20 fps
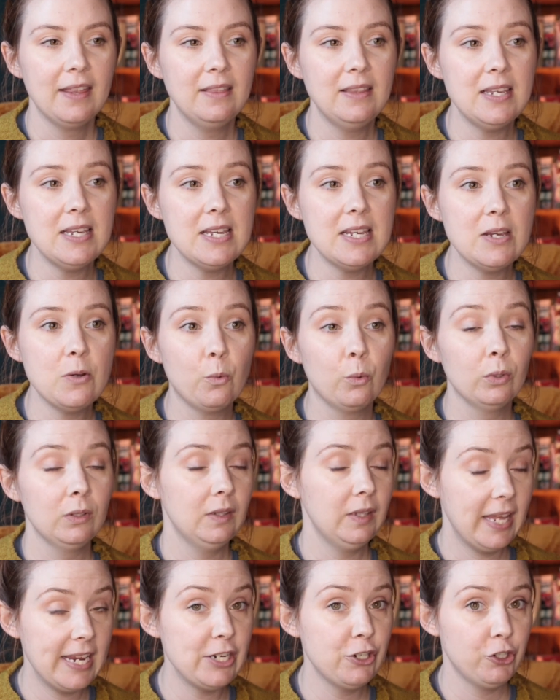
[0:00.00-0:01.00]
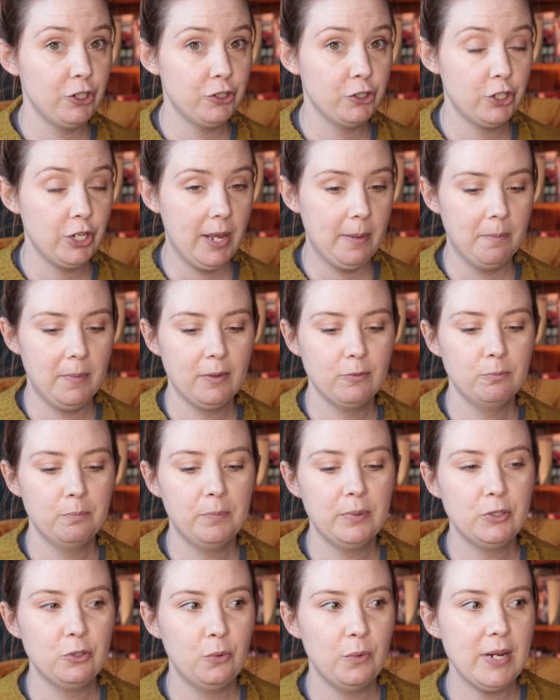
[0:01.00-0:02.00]
the relationship
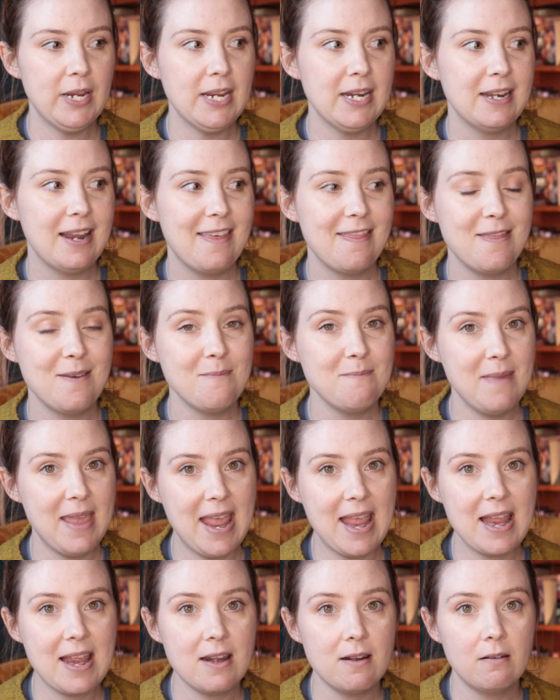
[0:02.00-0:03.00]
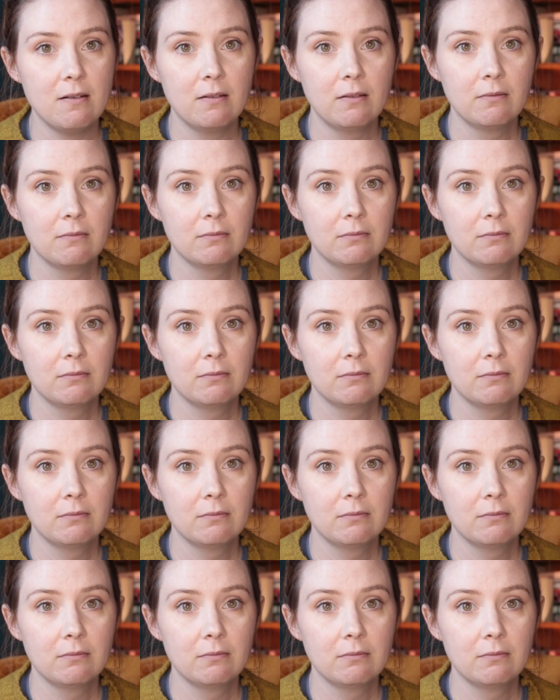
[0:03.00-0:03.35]
between the main